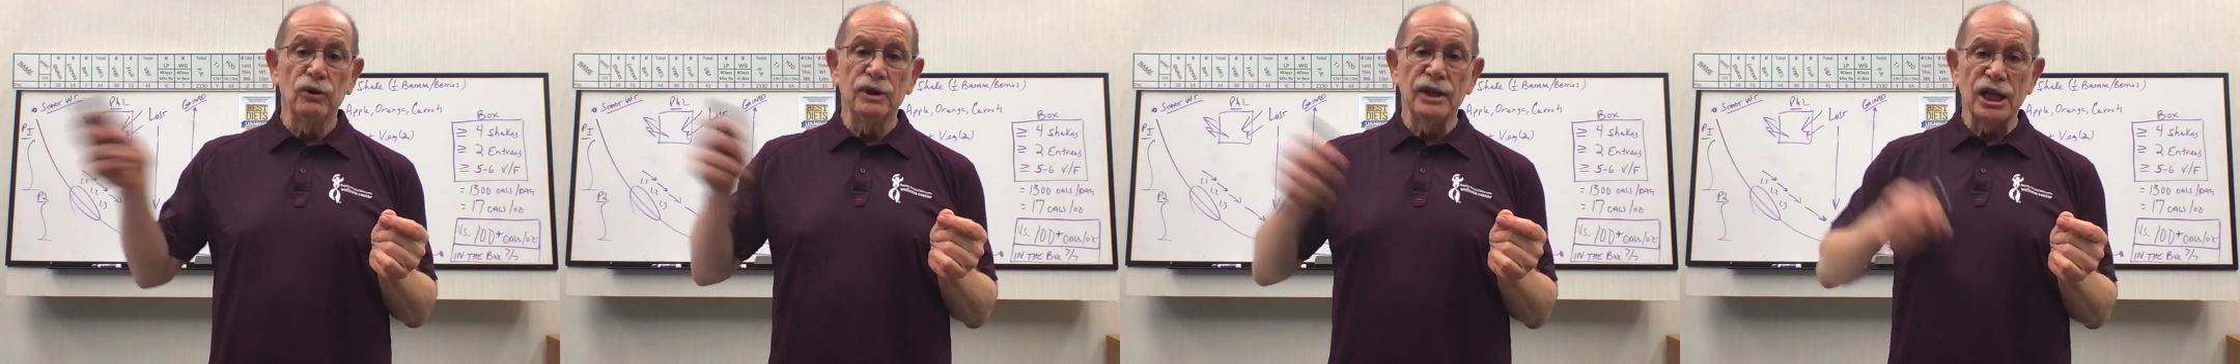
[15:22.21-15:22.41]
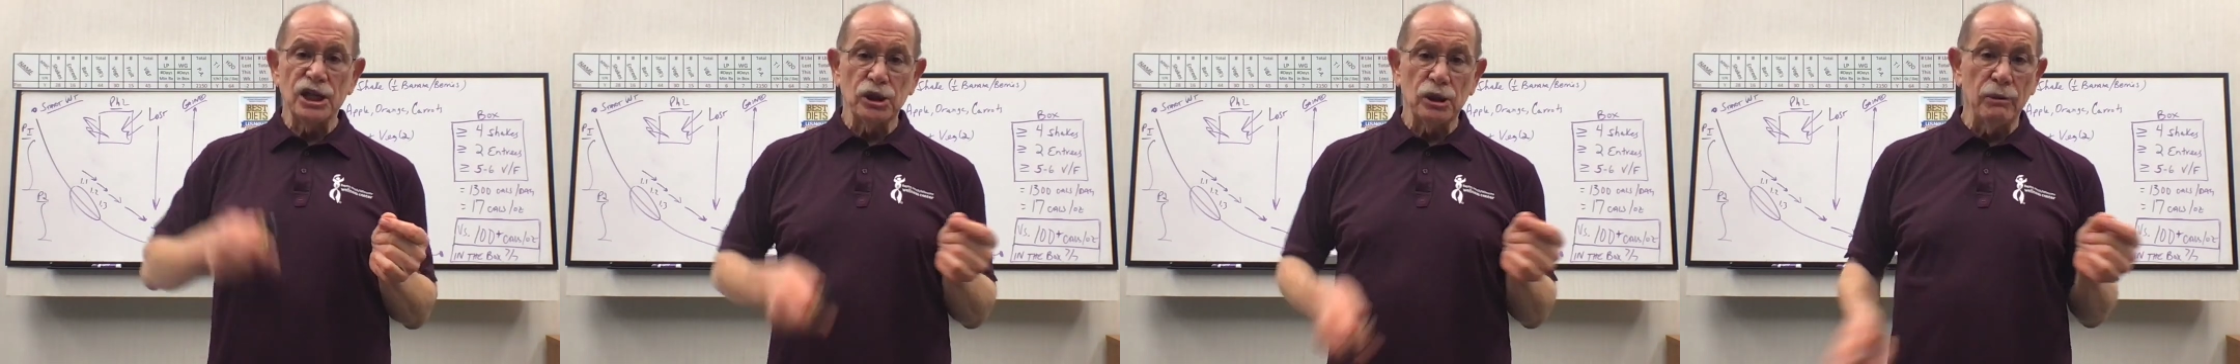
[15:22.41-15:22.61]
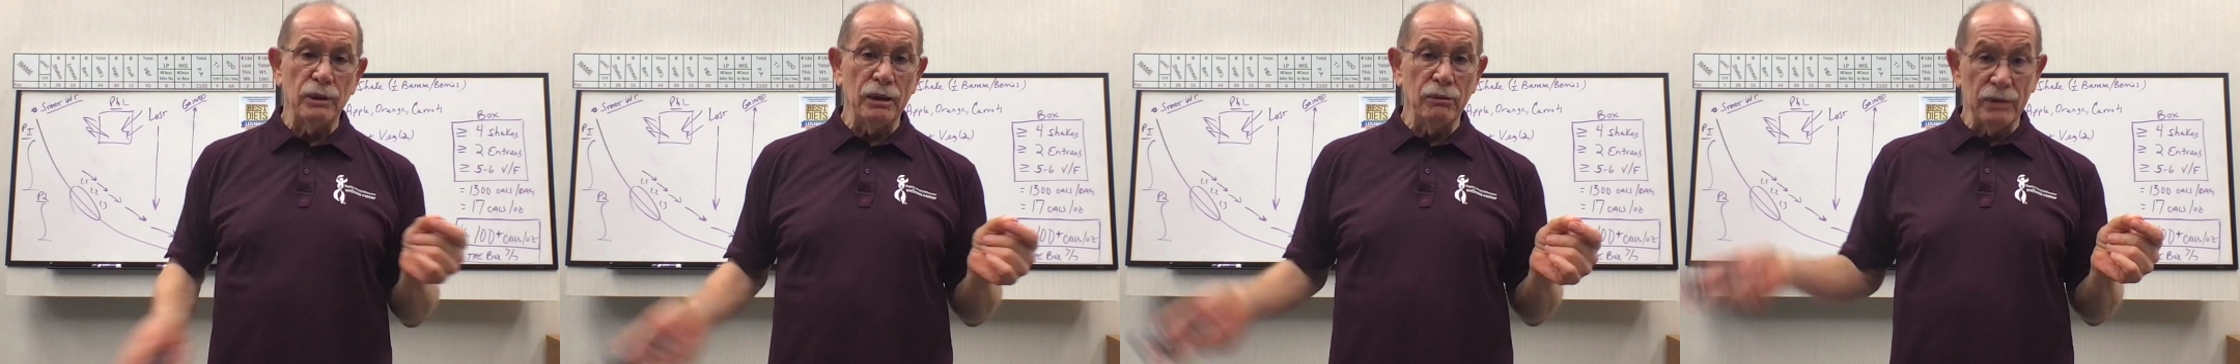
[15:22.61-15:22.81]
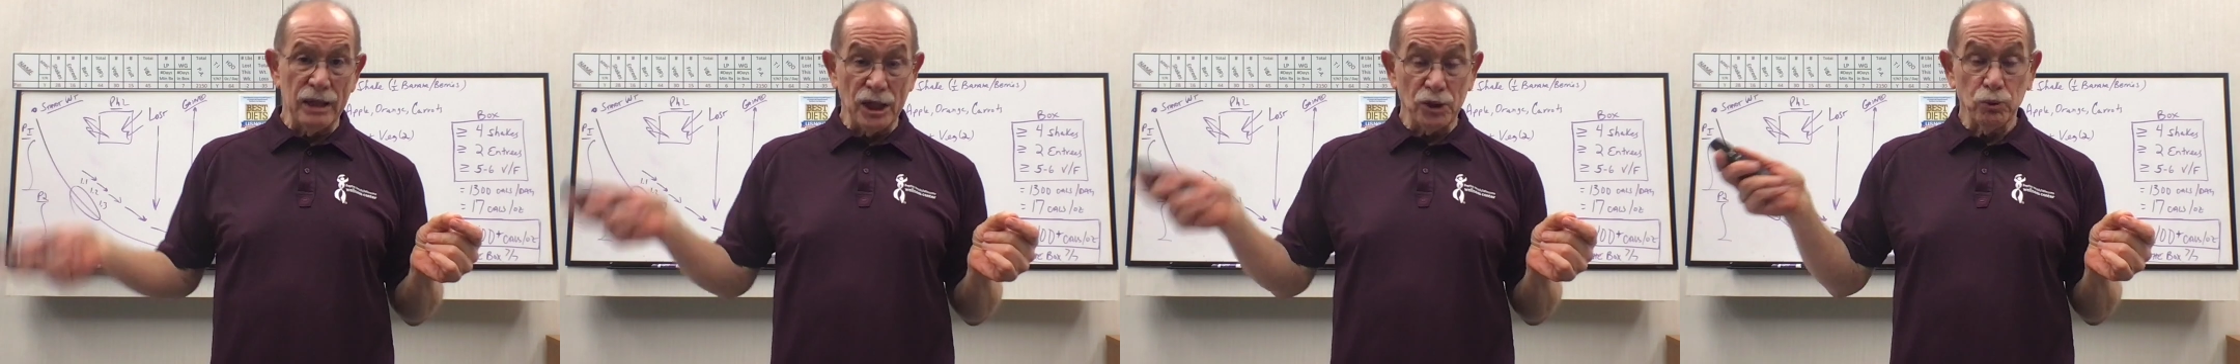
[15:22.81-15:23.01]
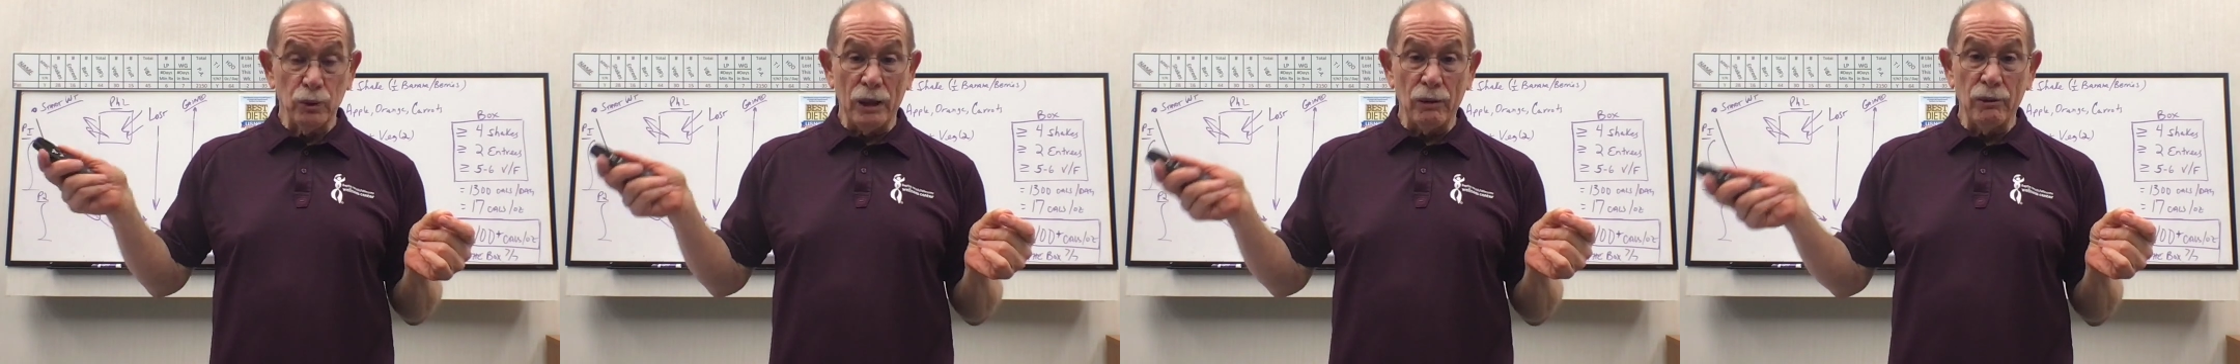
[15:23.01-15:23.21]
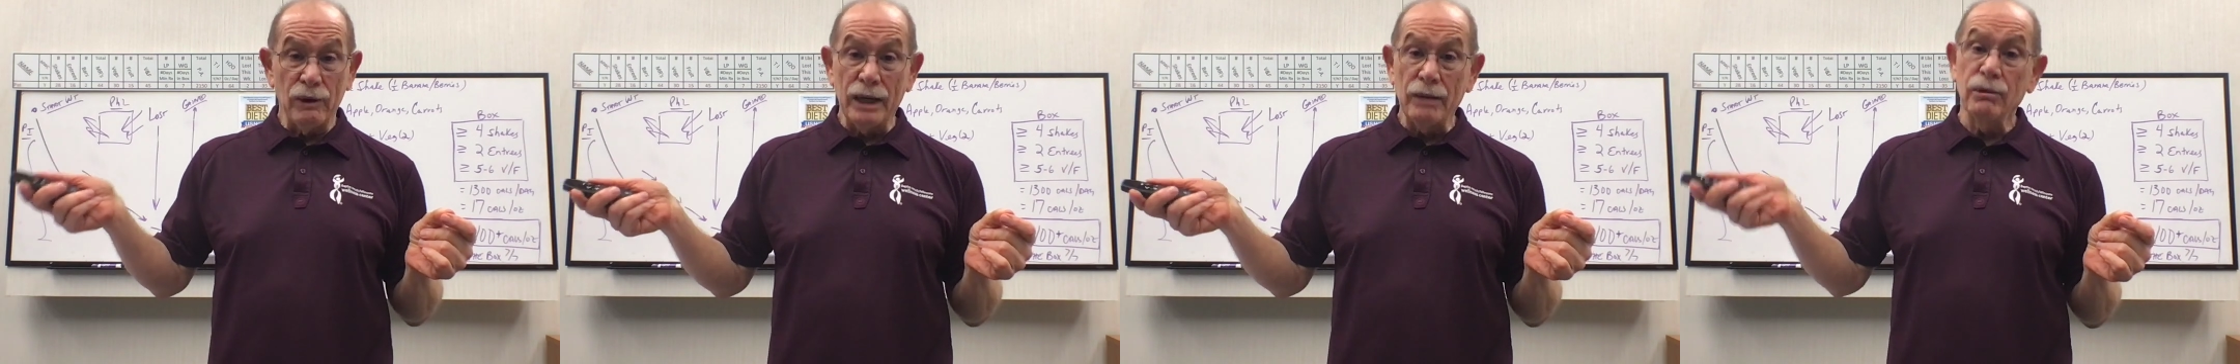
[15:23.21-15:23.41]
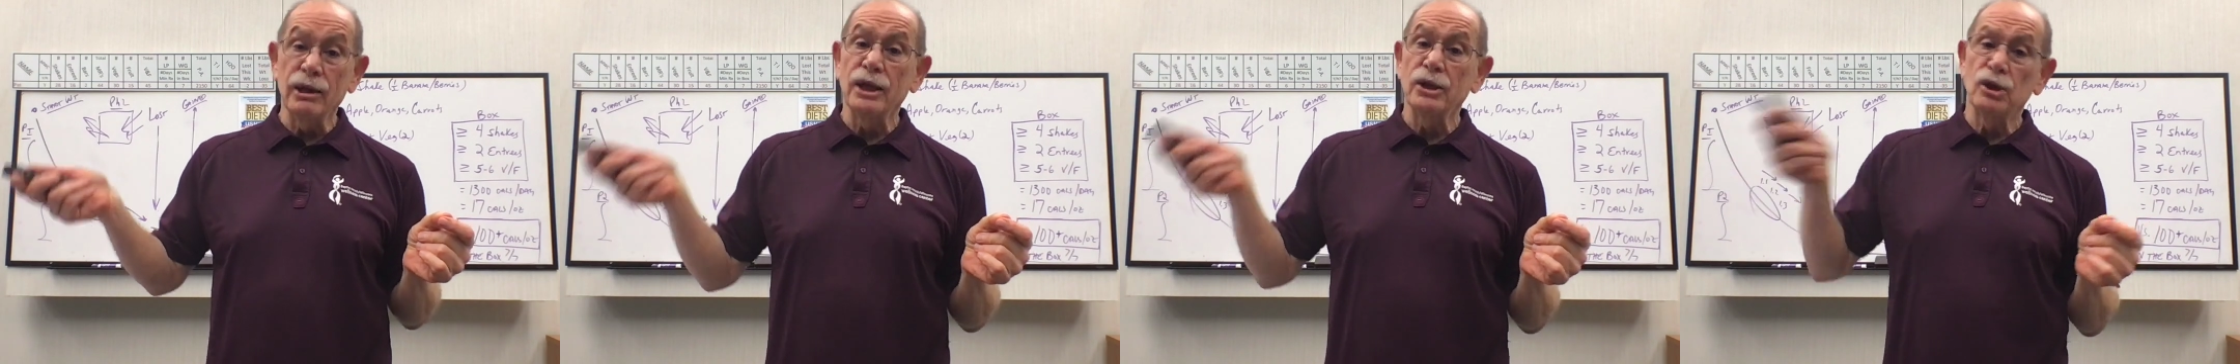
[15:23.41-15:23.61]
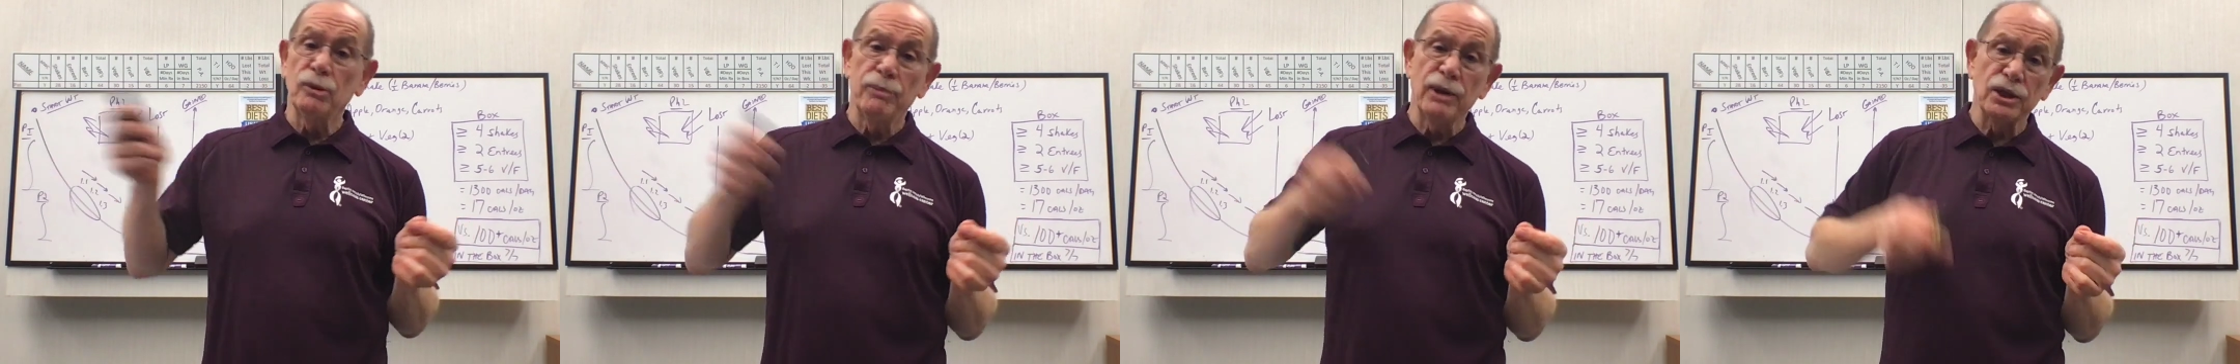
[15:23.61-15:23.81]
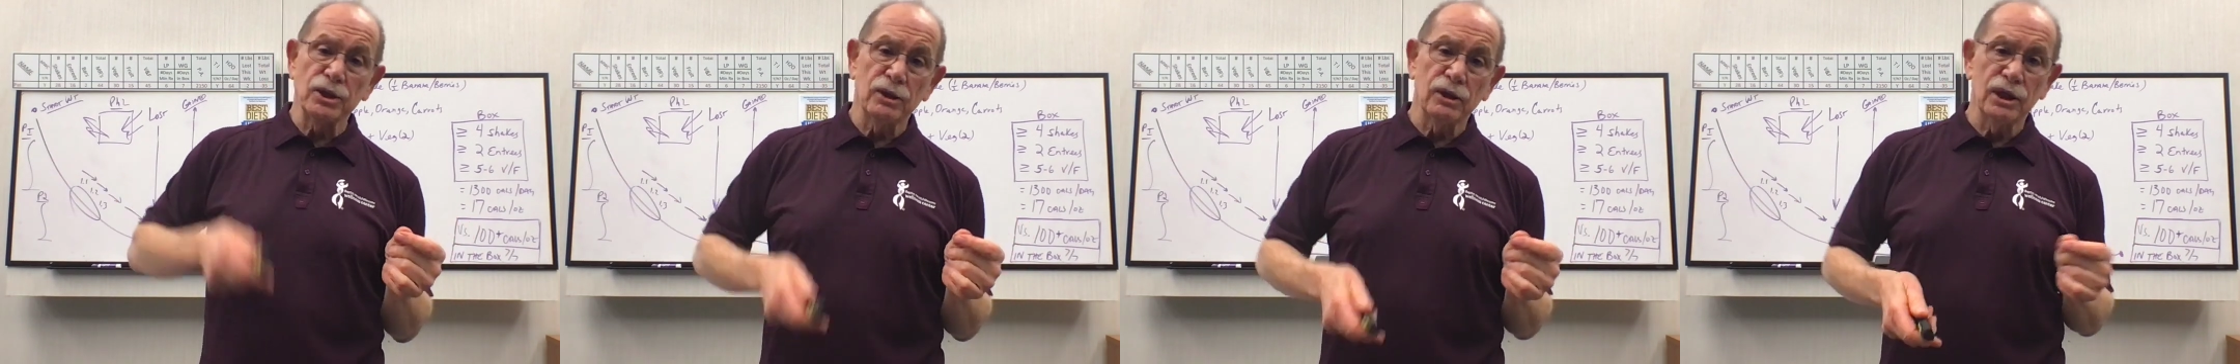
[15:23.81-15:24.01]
and that's why we were able to get their picture,